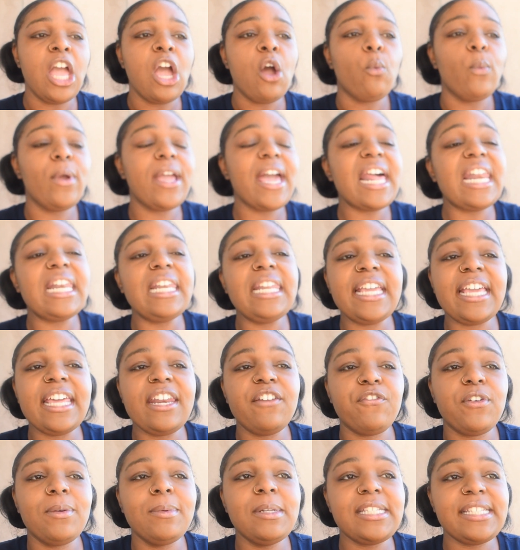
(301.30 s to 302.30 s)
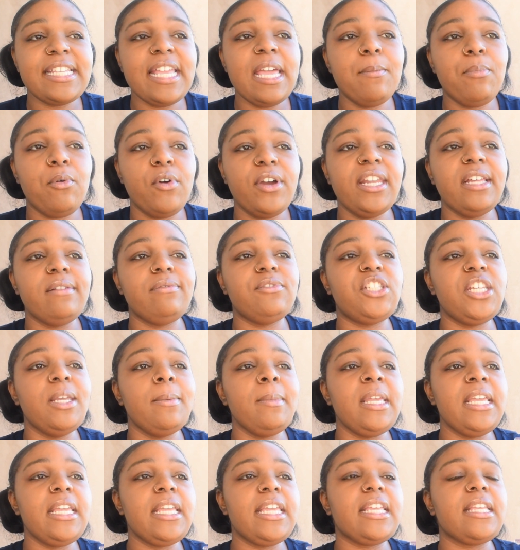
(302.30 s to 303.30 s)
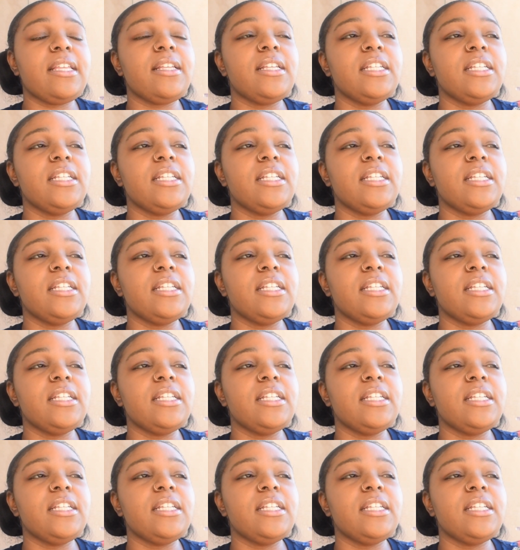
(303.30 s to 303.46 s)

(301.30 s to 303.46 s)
We got to look at it from the standpoint of Jimmy